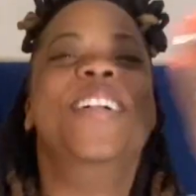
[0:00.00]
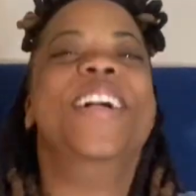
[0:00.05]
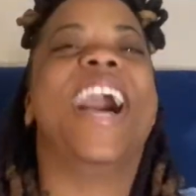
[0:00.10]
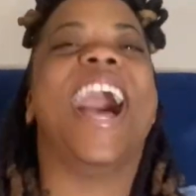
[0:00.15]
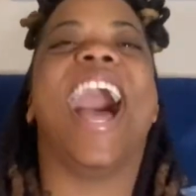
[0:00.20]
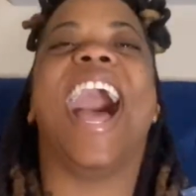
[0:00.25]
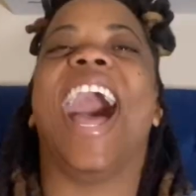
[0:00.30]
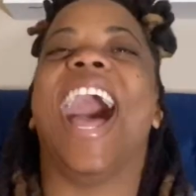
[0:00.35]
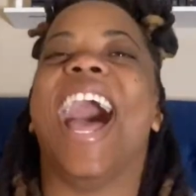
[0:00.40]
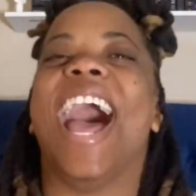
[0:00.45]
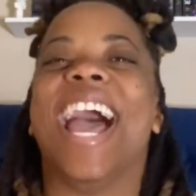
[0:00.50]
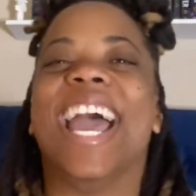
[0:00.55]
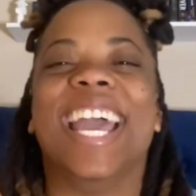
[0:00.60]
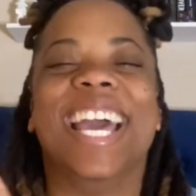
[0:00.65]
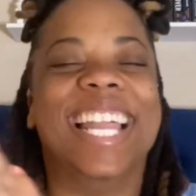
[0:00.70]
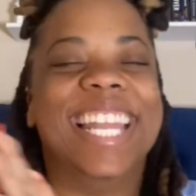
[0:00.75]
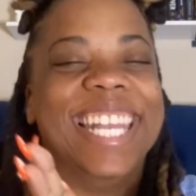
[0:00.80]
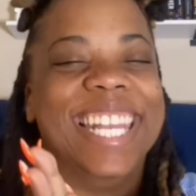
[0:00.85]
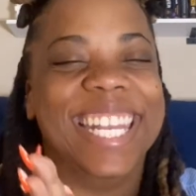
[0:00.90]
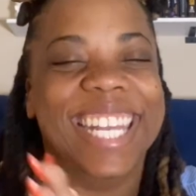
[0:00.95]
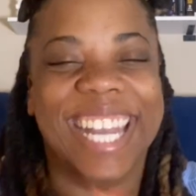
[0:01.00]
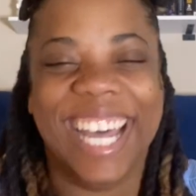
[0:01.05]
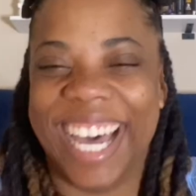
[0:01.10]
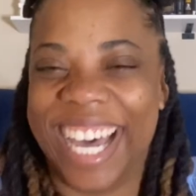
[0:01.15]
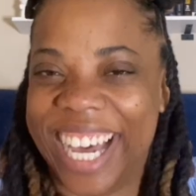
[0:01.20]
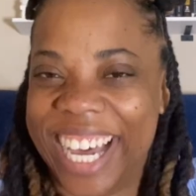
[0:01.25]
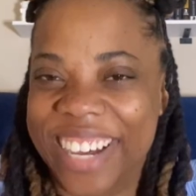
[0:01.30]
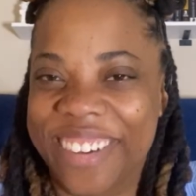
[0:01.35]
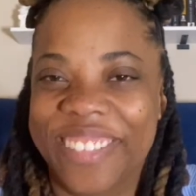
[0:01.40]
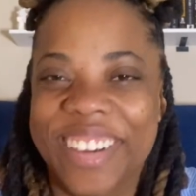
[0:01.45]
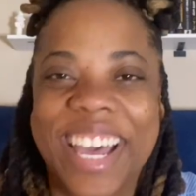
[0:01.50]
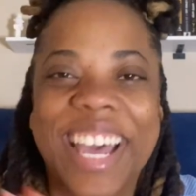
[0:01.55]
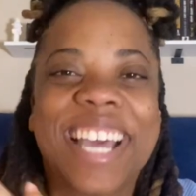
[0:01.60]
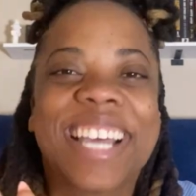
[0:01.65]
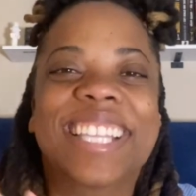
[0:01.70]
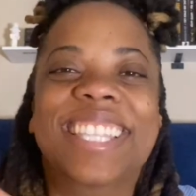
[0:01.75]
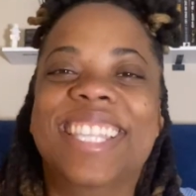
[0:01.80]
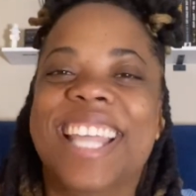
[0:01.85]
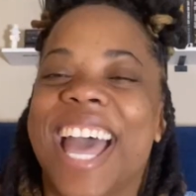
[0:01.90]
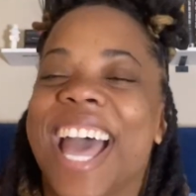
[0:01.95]
I love
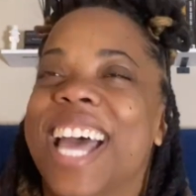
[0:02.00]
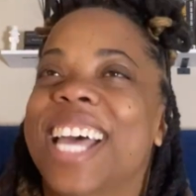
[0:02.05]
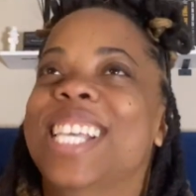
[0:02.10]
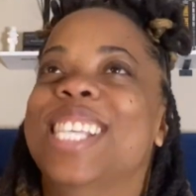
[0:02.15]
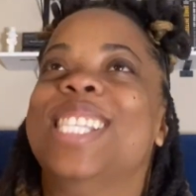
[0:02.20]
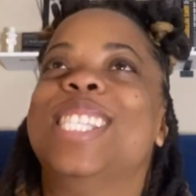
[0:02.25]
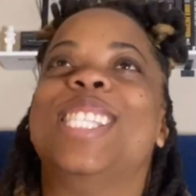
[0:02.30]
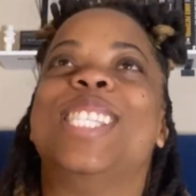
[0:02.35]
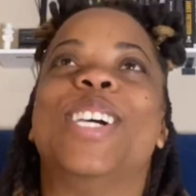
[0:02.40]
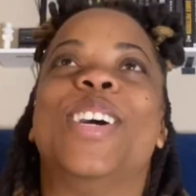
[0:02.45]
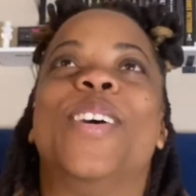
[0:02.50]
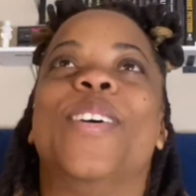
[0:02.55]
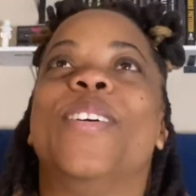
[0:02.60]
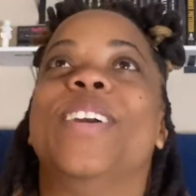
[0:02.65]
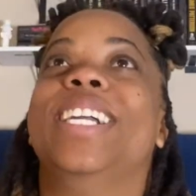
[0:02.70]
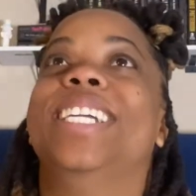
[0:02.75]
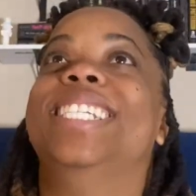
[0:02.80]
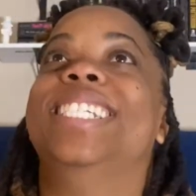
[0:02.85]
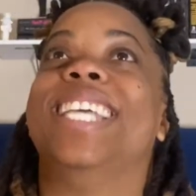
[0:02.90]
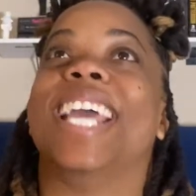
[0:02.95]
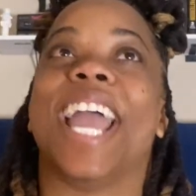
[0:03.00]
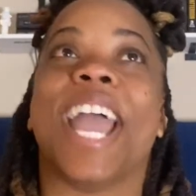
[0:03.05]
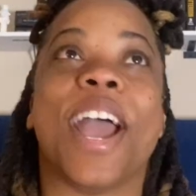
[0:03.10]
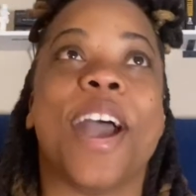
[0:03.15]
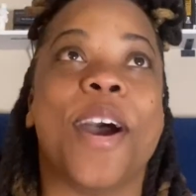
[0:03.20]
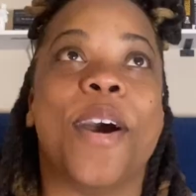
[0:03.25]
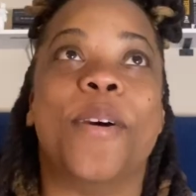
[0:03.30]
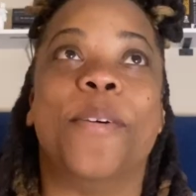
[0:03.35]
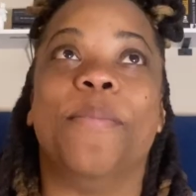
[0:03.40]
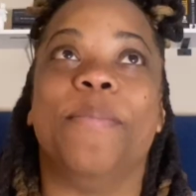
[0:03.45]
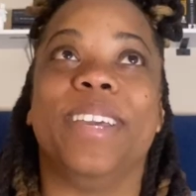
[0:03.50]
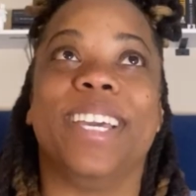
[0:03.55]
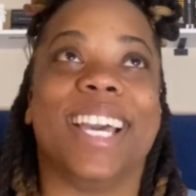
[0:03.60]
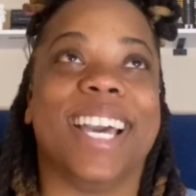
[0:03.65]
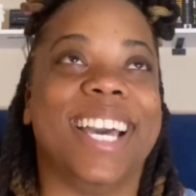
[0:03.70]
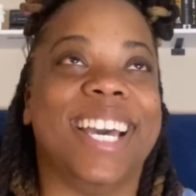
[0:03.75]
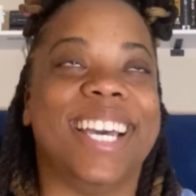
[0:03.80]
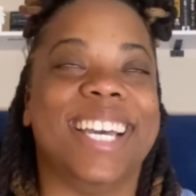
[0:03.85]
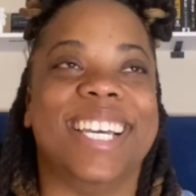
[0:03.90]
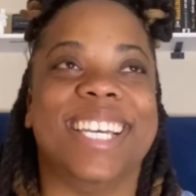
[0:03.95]
that story down
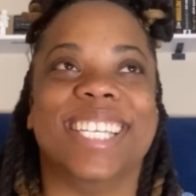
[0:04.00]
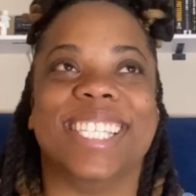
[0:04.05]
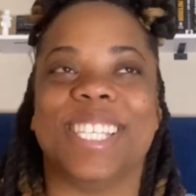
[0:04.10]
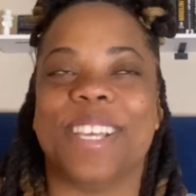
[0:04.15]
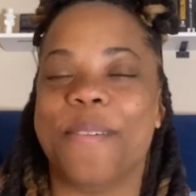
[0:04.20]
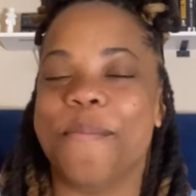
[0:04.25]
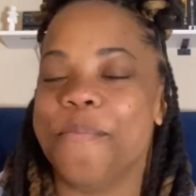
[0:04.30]
because